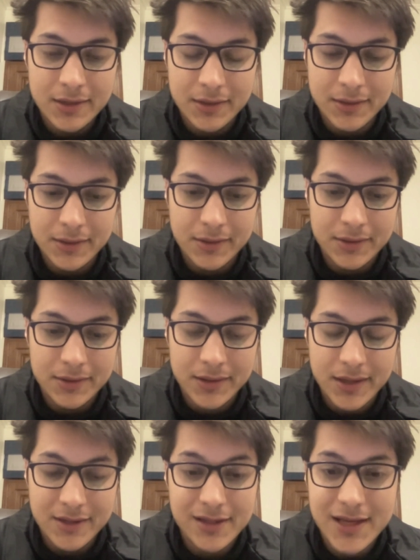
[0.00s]
I
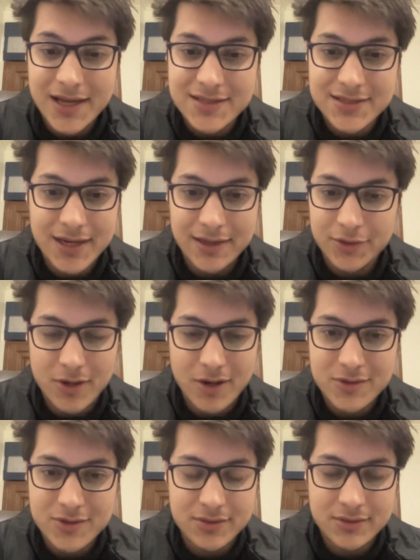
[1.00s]
realized that I
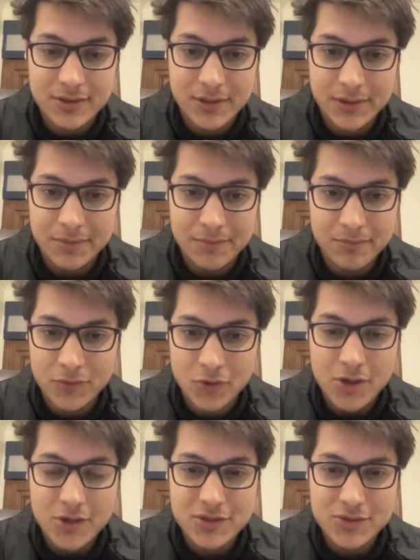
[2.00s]
was
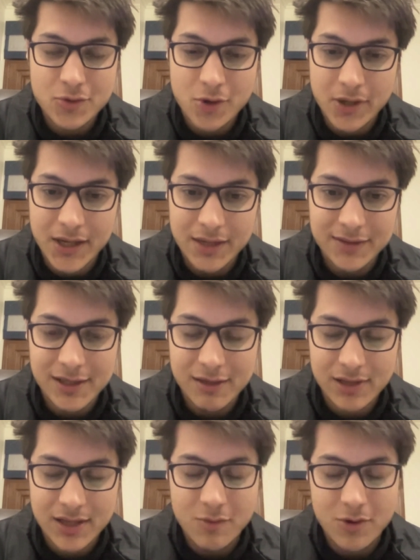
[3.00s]
not scoring at the
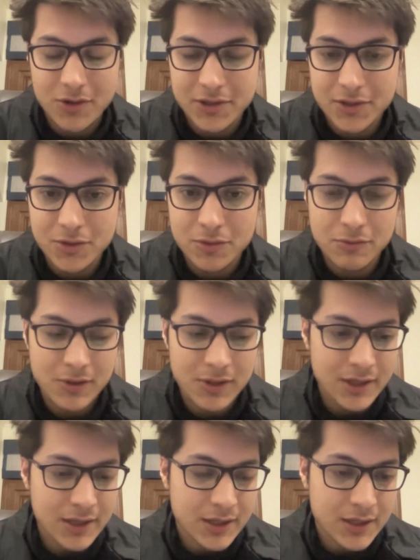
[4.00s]
level I wanted to,
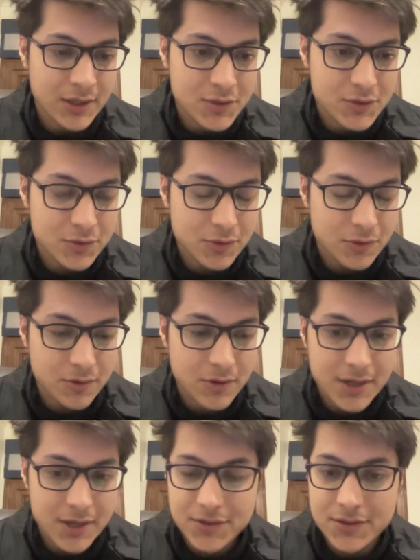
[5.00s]
so
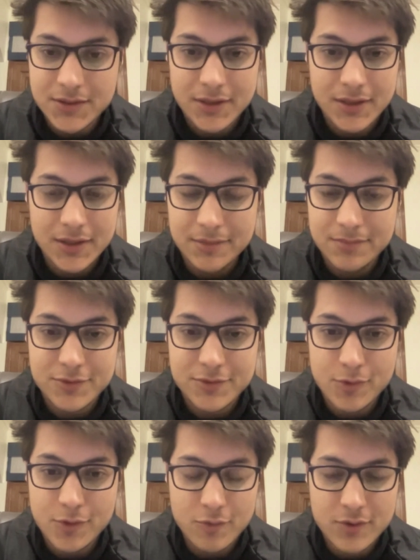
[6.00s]
I just
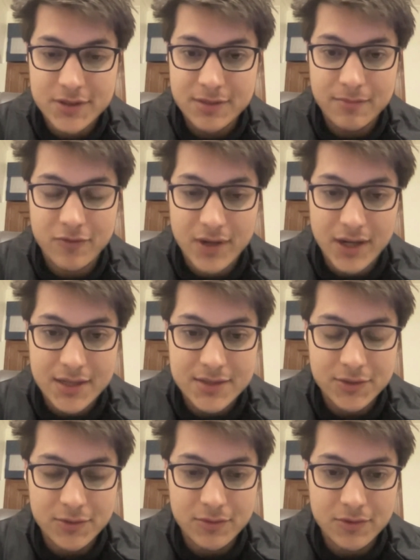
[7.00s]
spoke with some friends
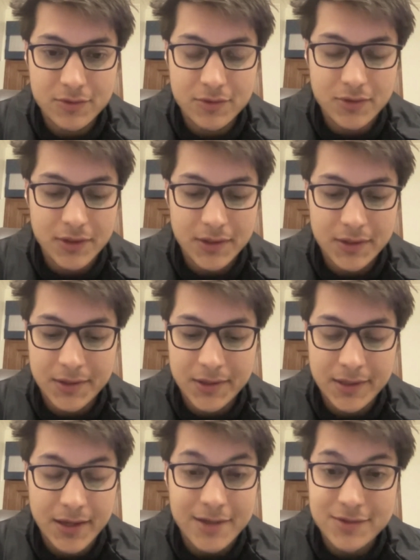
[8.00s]
and
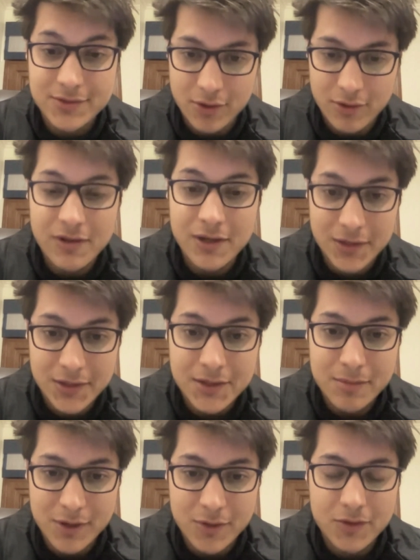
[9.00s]
sort of learned
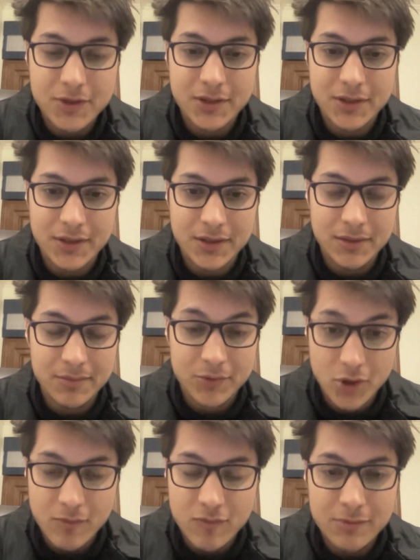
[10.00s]
about
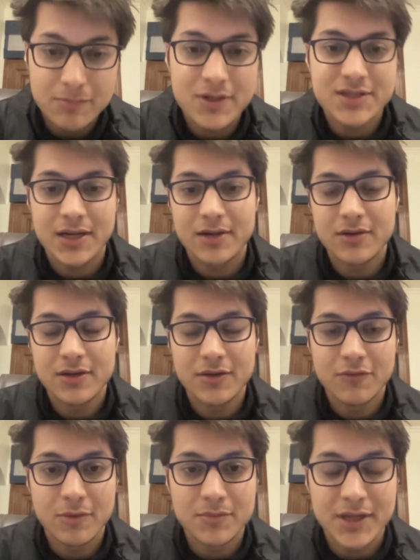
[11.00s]
top 1%
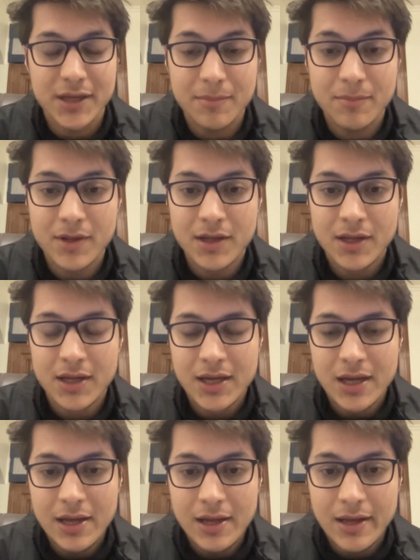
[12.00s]
from them,
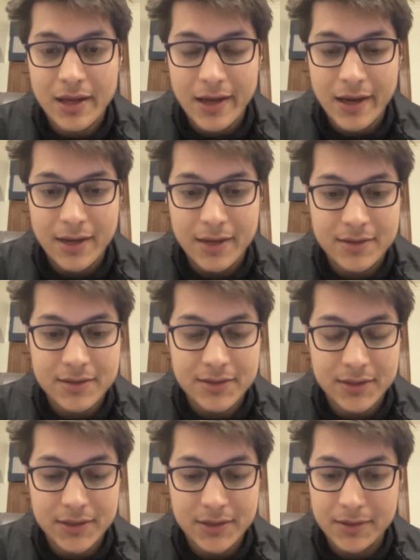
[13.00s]
and
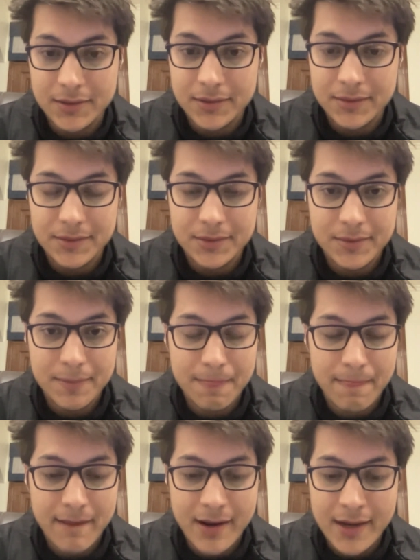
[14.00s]
took
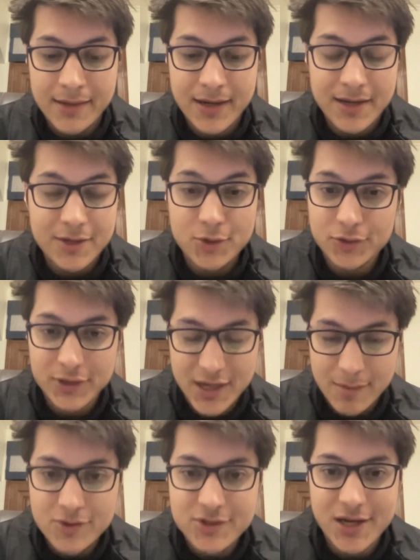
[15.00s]
the
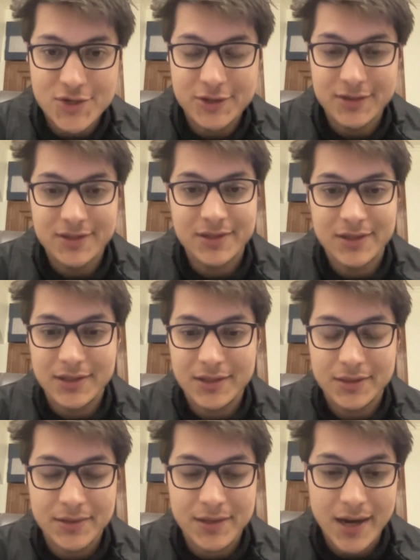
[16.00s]
demo session
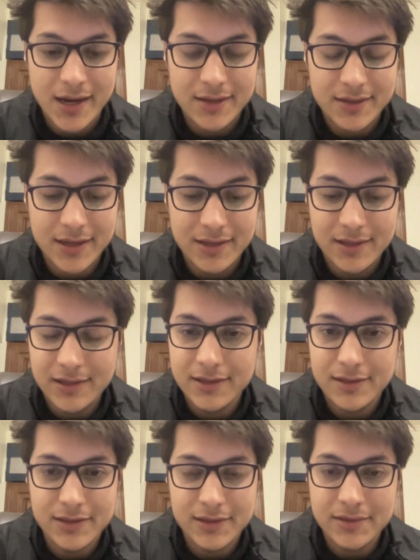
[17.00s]
and
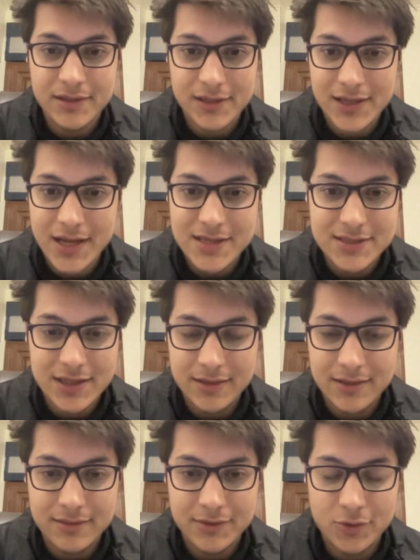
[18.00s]
clearly realized
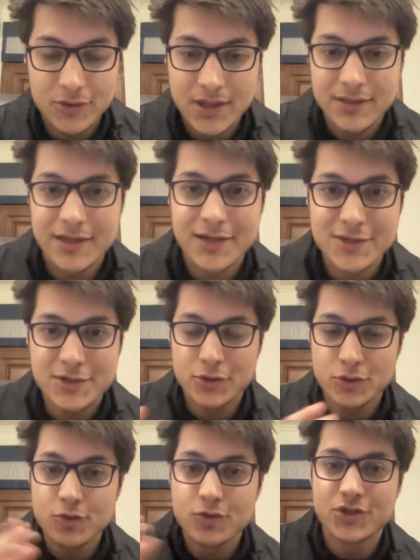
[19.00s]
that that there is a
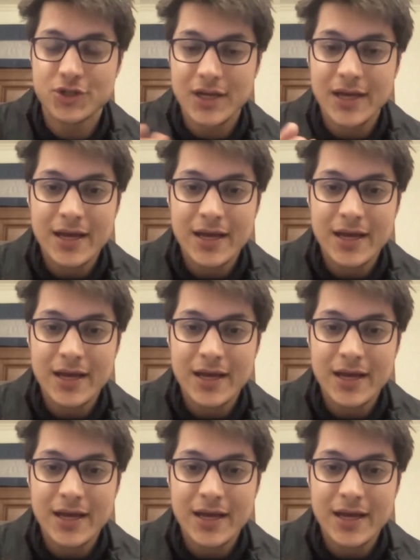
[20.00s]
huge